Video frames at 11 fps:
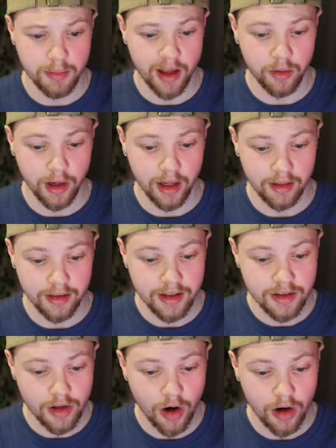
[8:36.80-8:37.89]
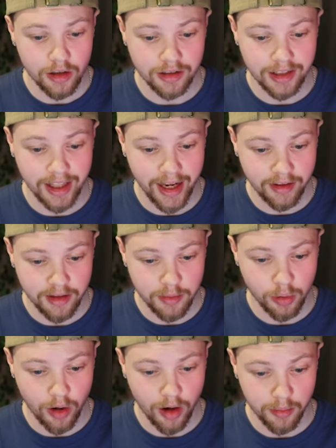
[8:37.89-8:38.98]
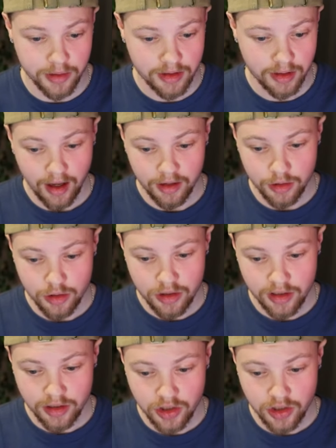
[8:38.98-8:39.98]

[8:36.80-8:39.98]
by the way. These are lengthy prompts. Usually